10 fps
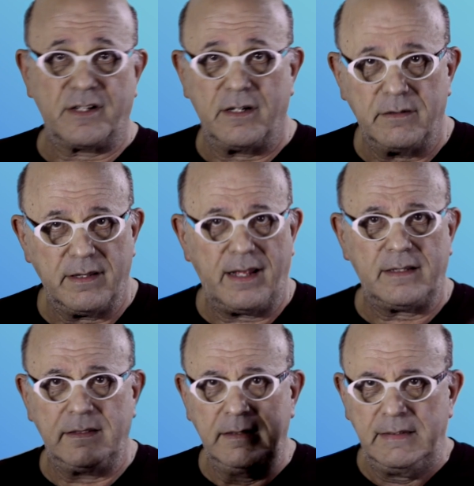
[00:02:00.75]
ago. And
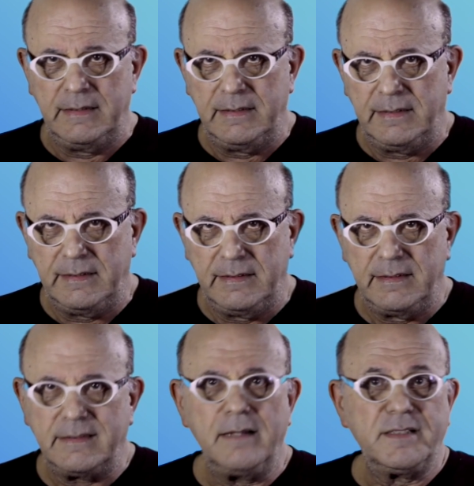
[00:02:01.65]
then
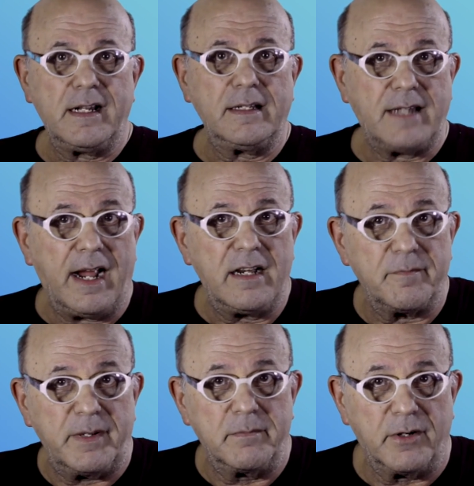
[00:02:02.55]
Thompson got tired
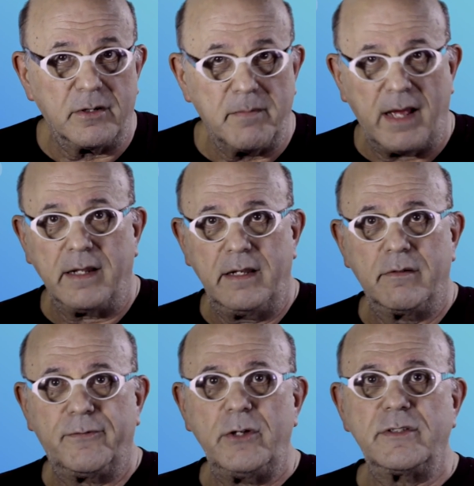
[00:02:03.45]
of being Birdman. He
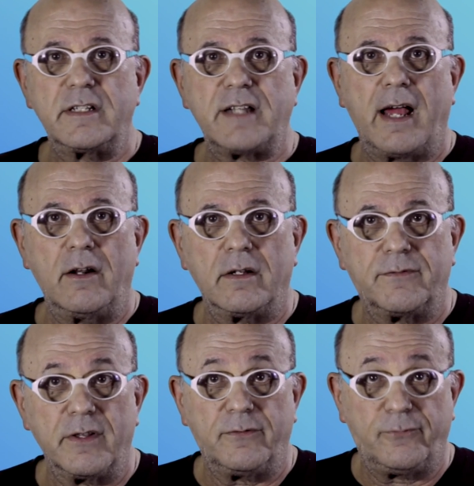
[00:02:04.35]
refused to sign on
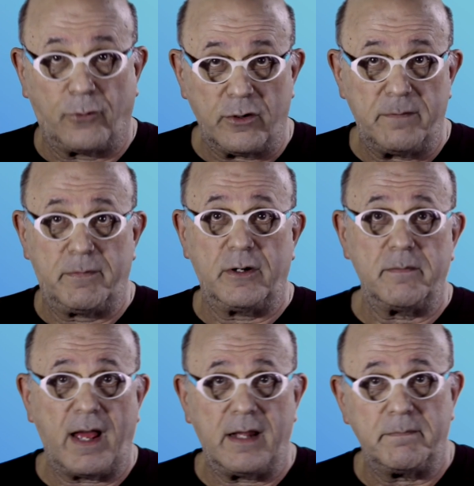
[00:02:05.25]
for the fourth
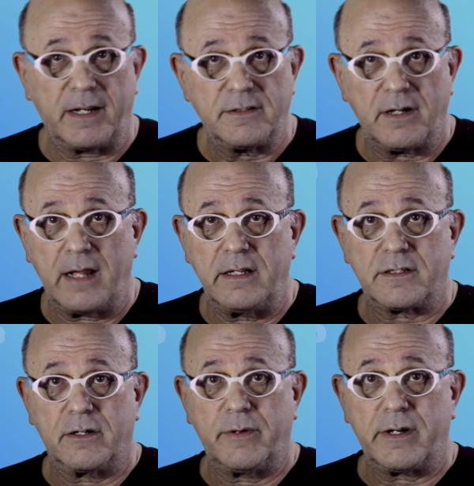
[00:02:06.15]
Birdman picture, and his
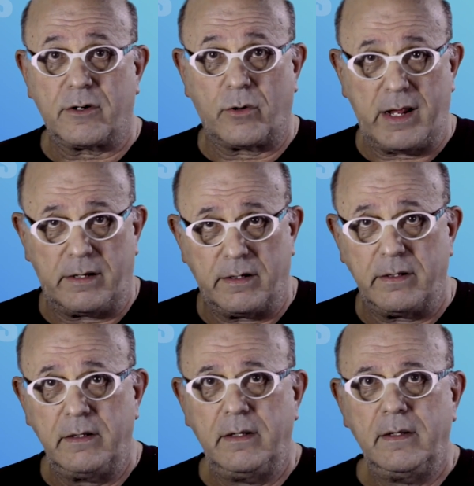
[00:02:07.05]
career cratered.
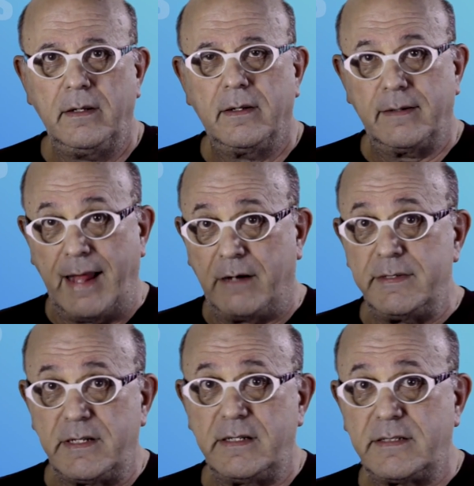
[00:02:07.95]
Now
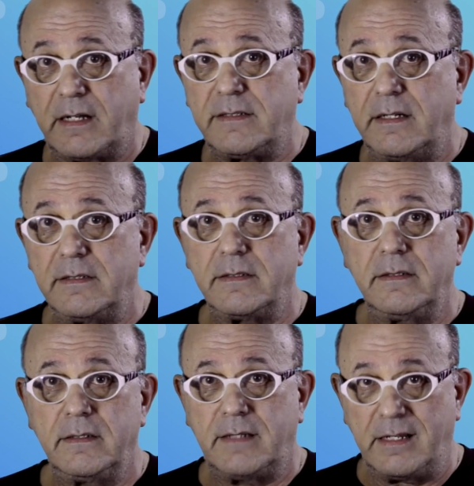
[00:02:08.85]
he's in his 60s,
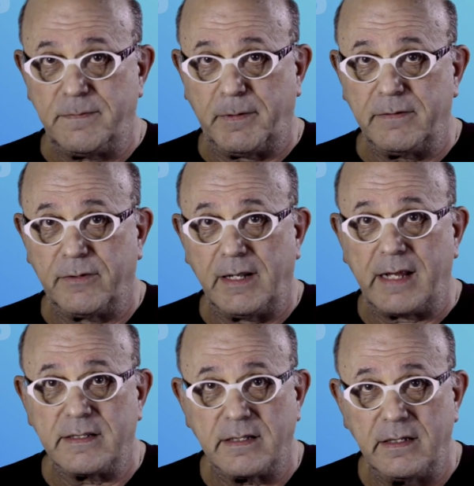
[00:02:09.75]
desperate for a
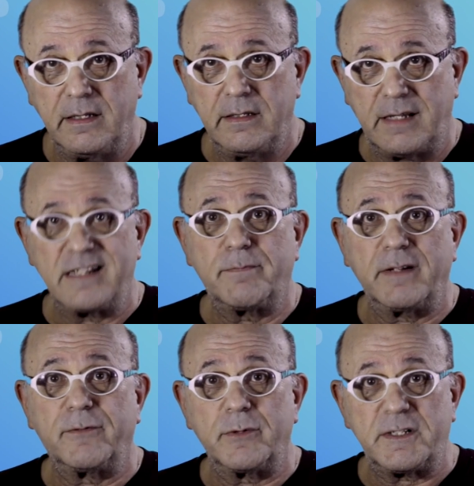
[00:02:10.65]
legacy,
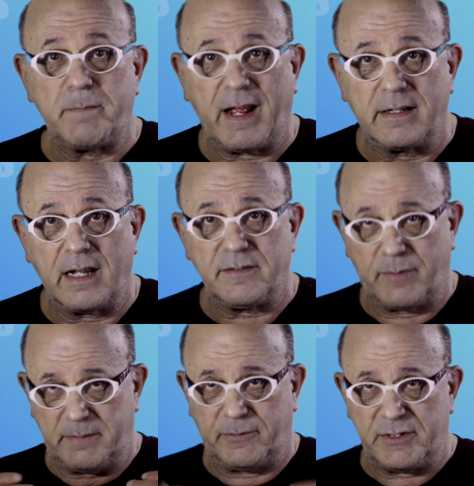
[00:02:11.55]
desperate for respect,
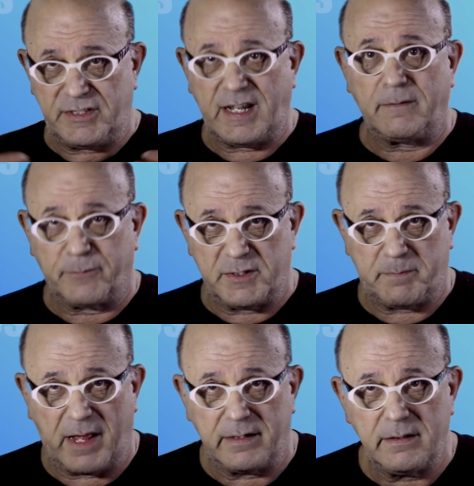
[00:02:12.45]
desperate for
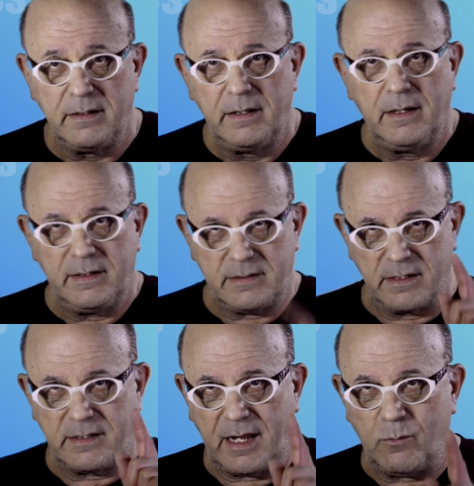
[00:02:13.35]
self-respect. He's going
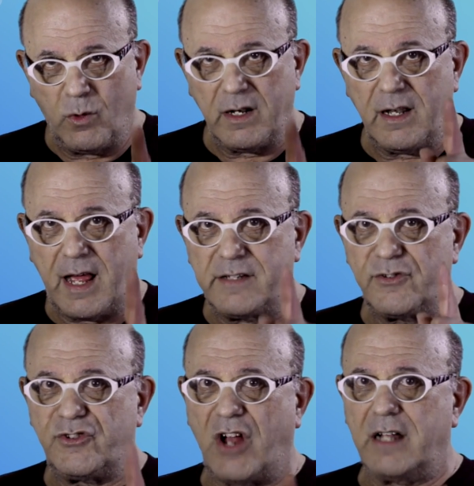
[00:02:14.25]
to take one last
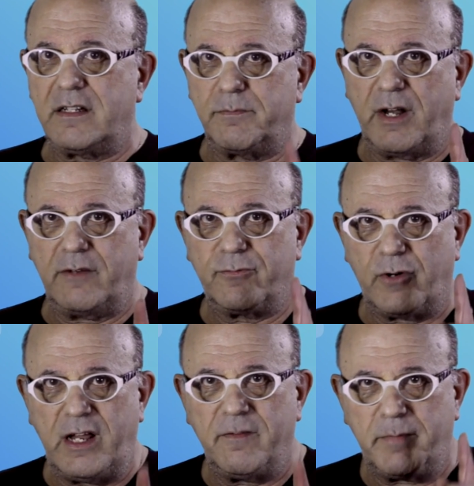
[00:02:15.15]
shot to break
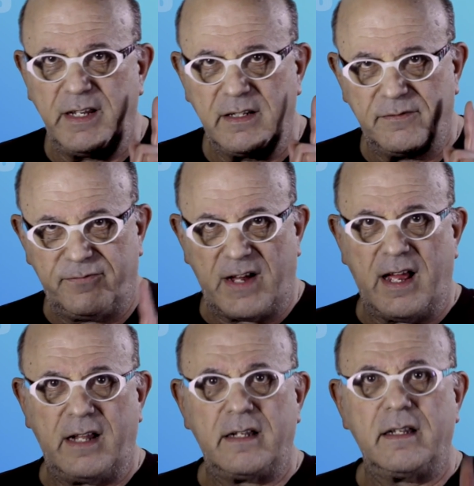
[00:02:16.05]
free of being
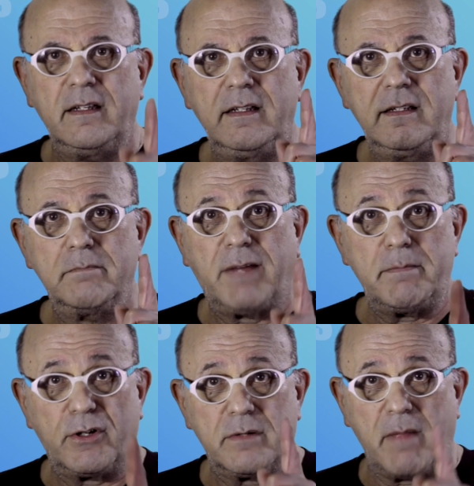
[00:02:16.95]
defined by
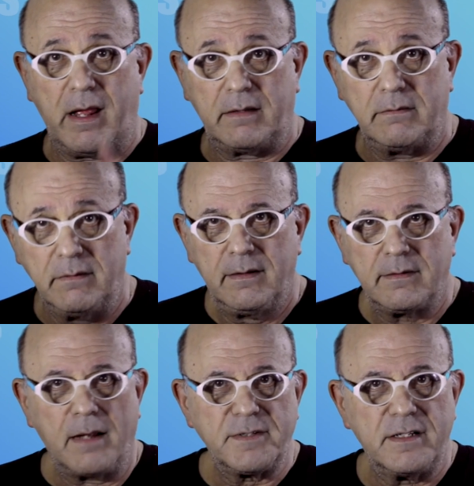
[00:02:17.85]
Birdman.
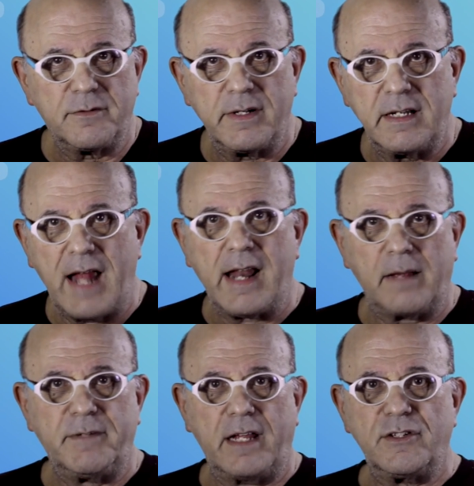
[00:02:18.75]
Thompson has written an
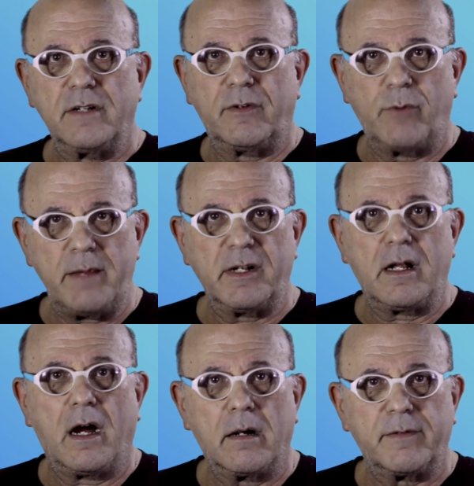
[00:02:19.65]
adaptation of a Raymond
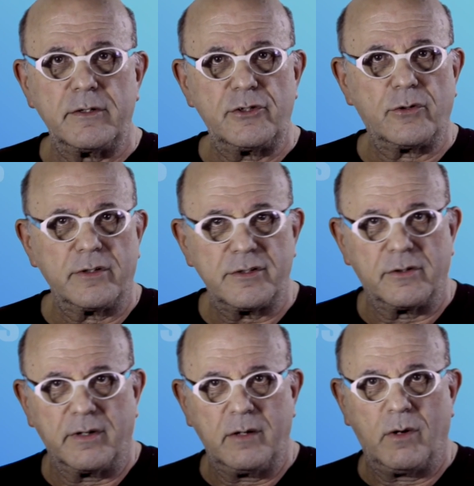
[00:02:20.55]
Carver short
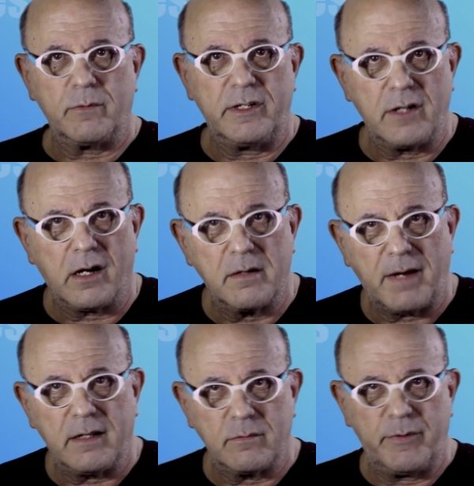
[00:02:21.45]
story, What We Talk
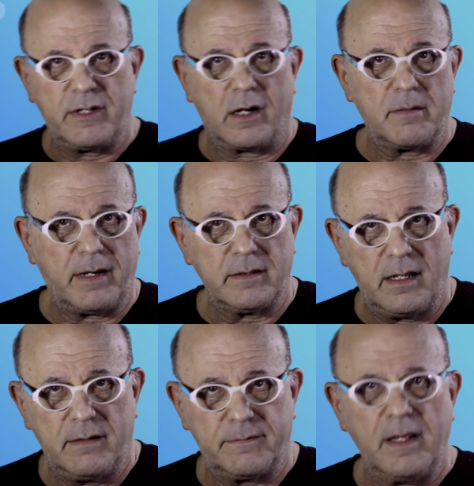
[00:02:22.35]
About When We Talk About
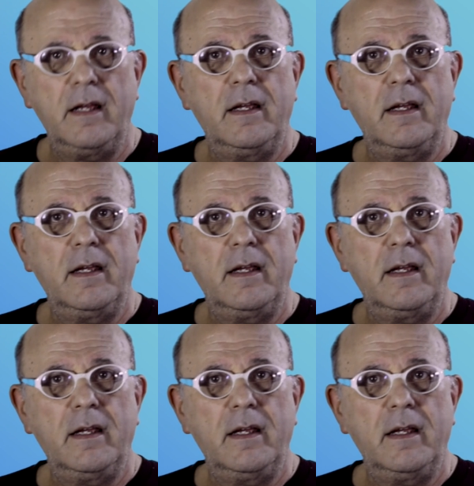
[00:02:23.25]
Love.